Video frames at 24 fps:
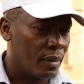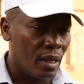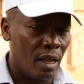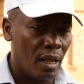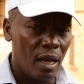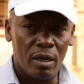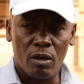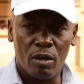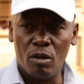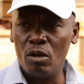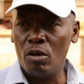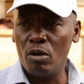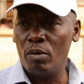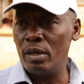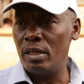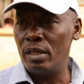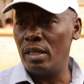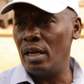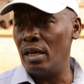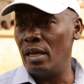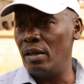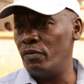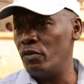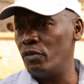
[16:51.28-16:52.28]
I don't know
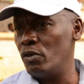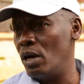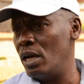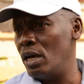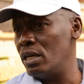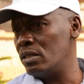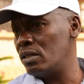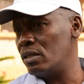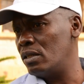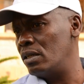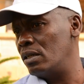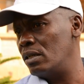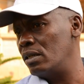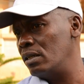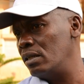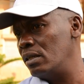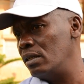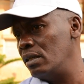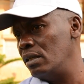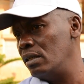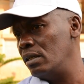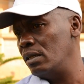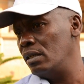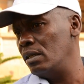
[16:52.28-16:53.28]
whether if you ask
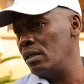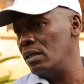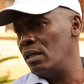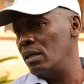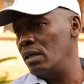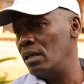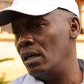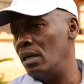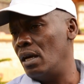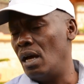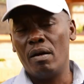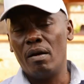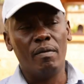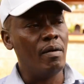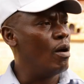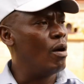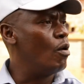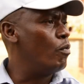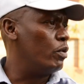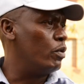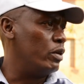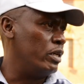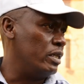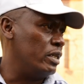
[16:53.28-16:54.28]
our
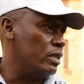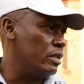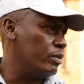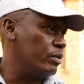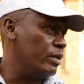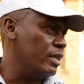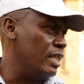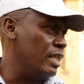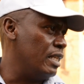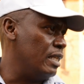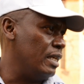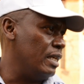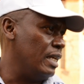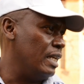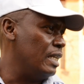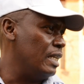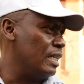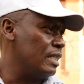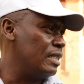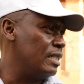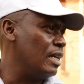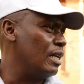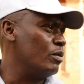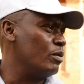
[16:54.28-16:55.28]
opponents, whether they
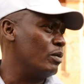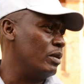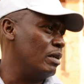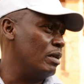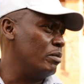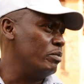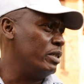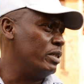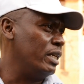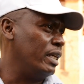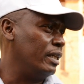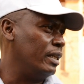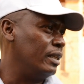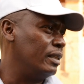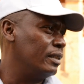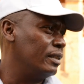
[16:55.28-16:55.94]
understand what I'm saying.